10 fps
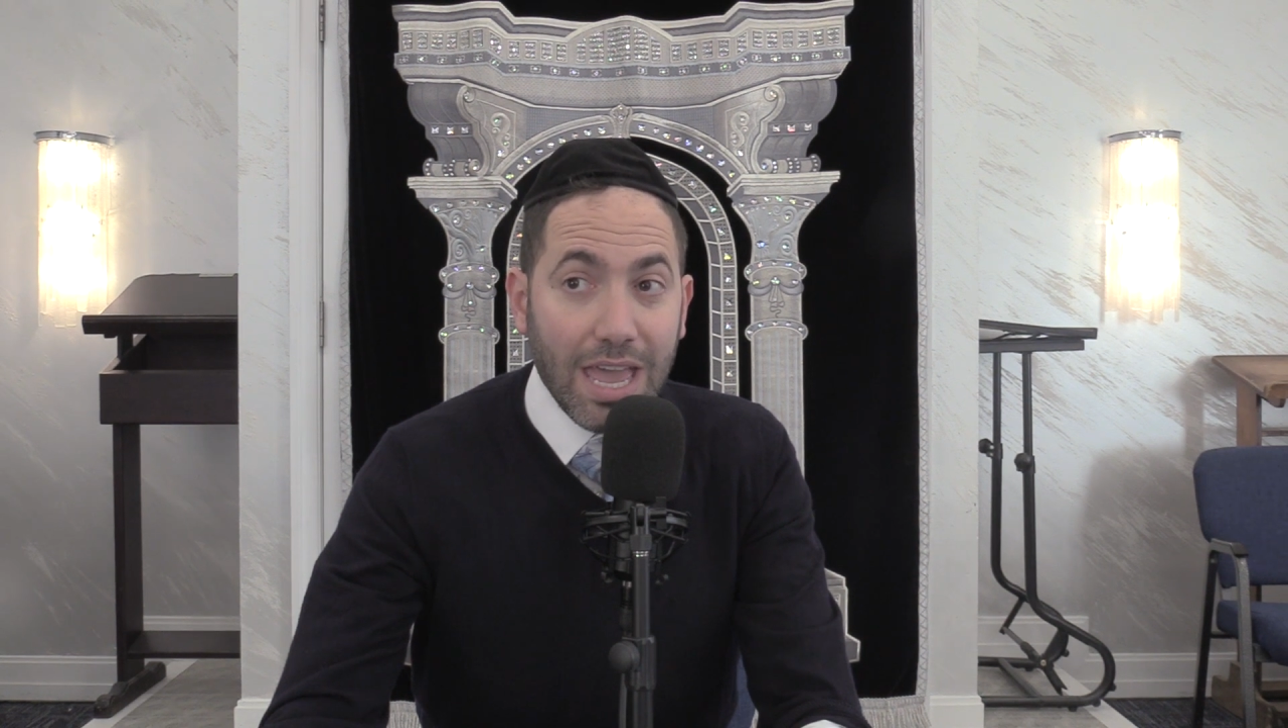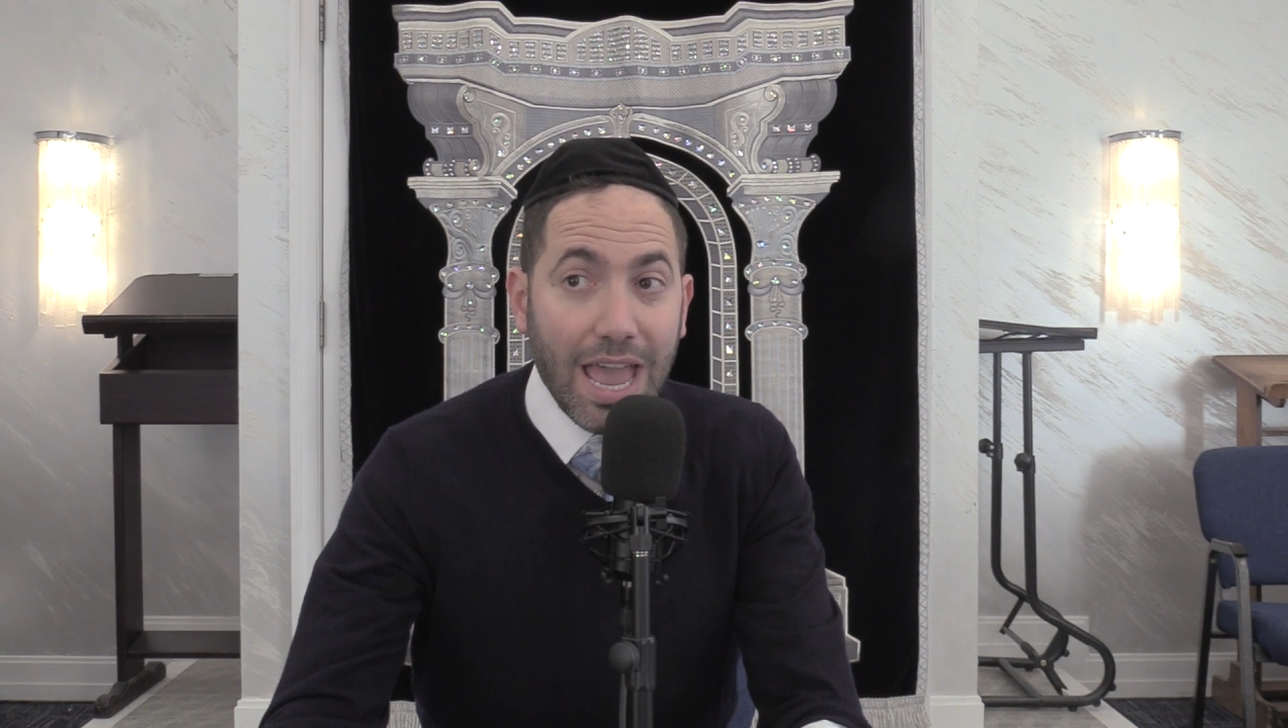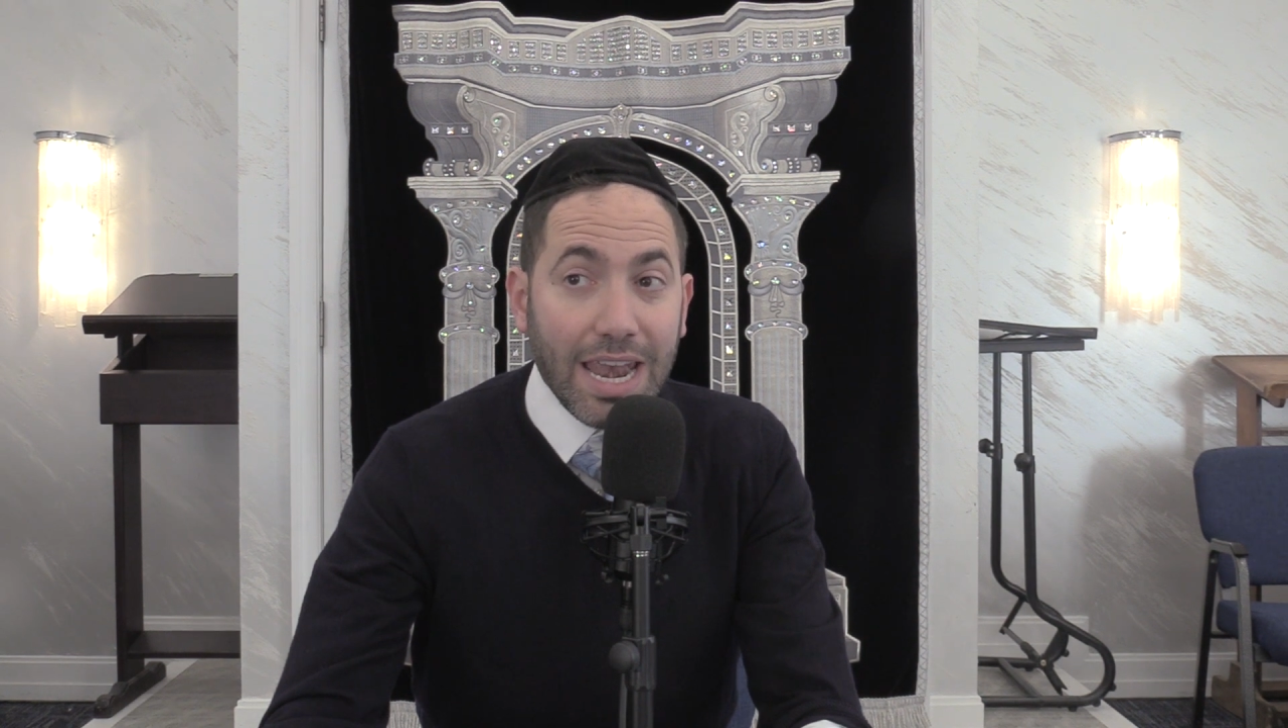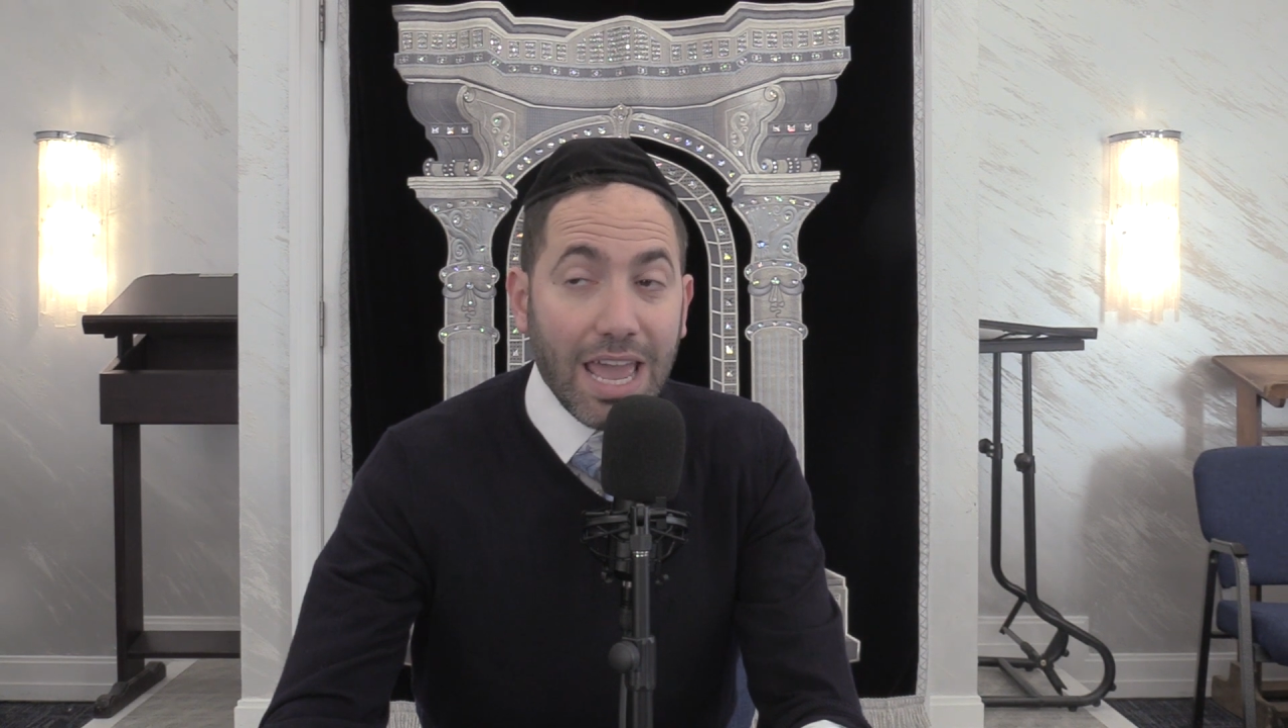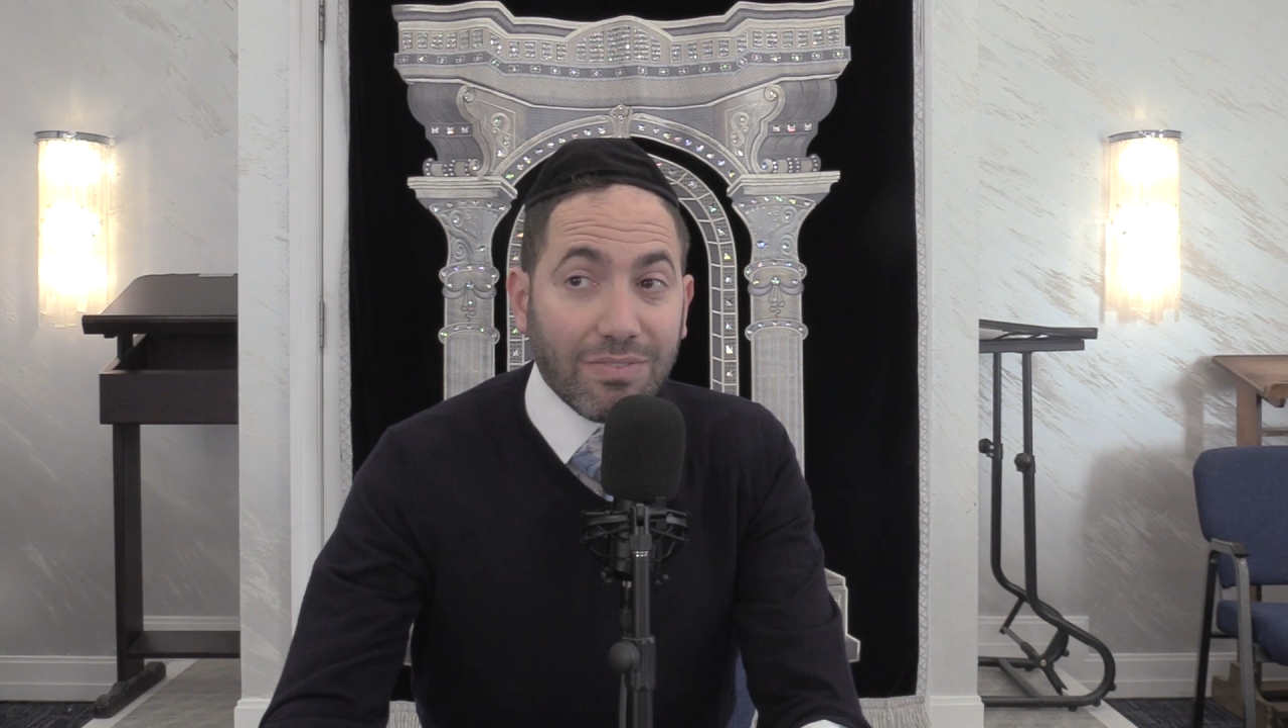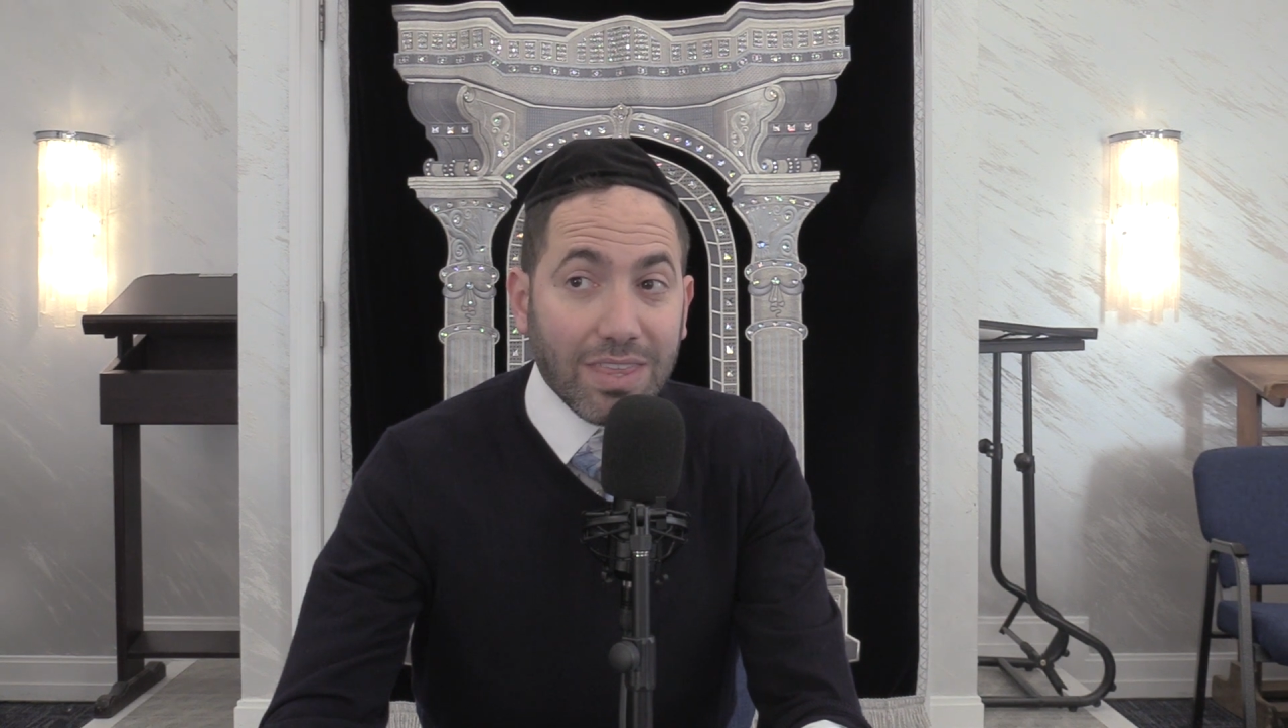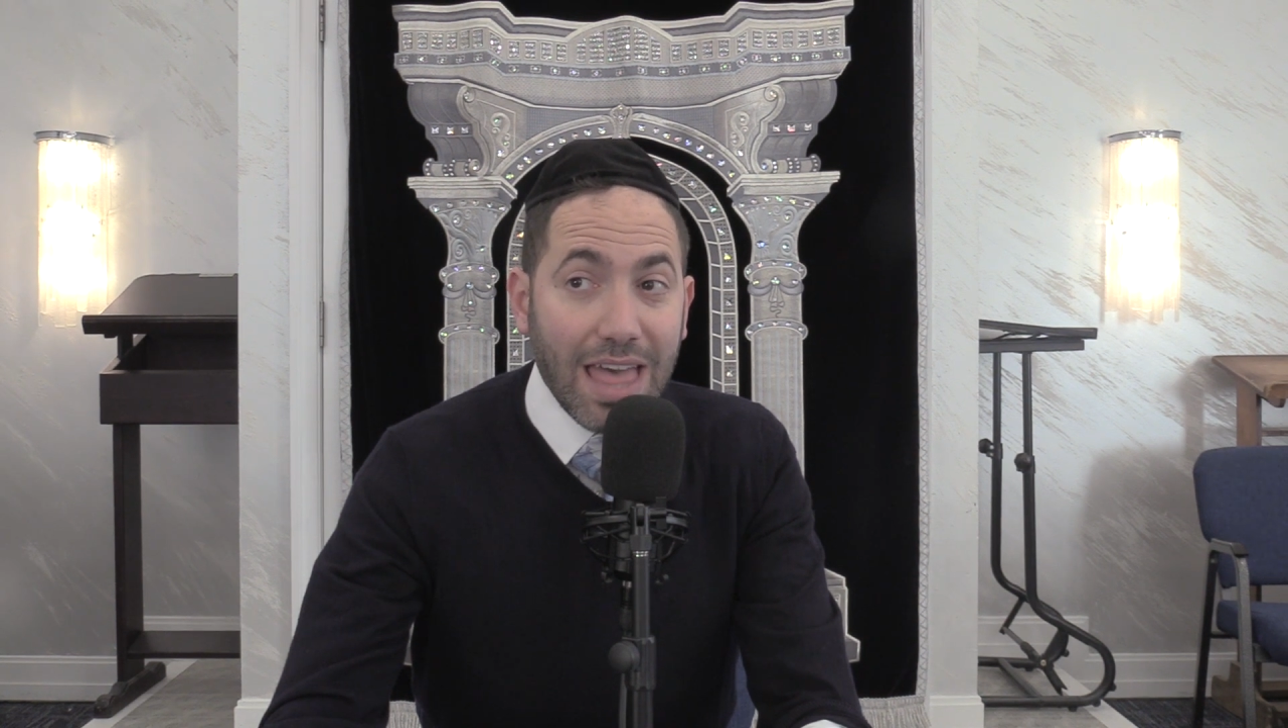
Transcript: and after